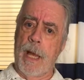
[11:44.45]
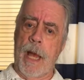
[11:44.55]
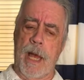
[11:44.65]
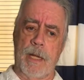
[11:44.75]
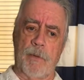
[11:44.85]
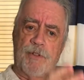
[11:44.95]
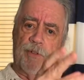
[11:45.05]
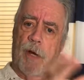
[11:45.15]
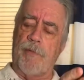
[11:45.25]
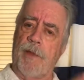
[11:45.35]
and it would
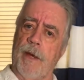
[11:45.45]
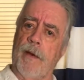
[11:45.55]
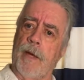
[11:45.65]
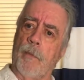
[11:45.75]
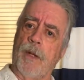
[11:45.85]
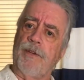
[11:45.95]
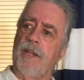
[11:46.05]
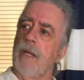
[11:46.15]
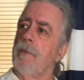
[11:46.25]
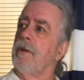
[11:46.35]
start there, and one
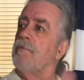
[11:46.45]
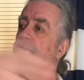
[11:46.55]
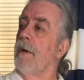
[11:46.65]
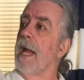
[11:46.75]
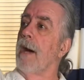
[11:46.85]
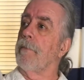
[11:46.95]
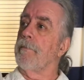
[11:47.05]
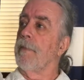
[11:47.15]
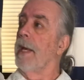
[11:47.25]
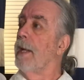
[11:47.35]
team would run out
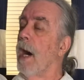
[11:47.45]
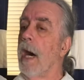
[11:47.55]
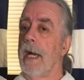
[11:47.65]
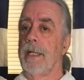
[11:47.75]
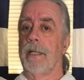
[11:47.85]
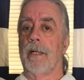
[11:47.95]
and hide,